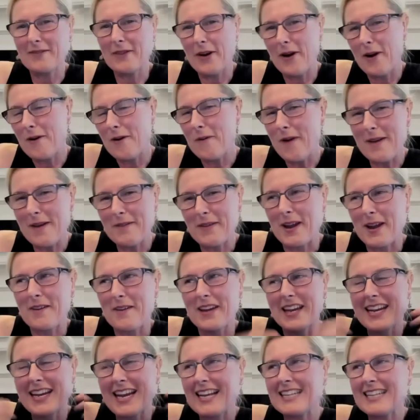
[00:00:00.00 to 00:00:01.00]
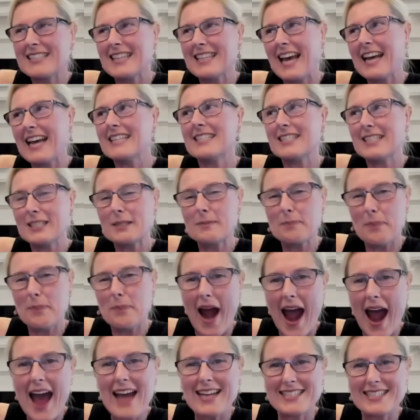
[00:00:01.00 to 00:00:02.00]
we're all women. I mean, it's it's just
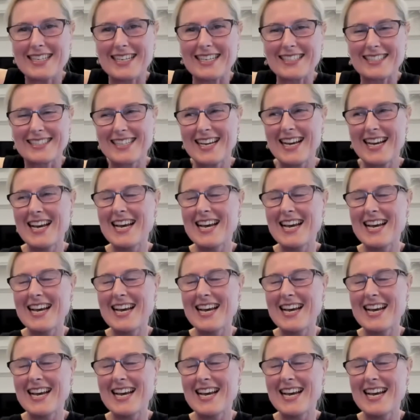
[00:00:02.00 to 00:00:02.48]
practice.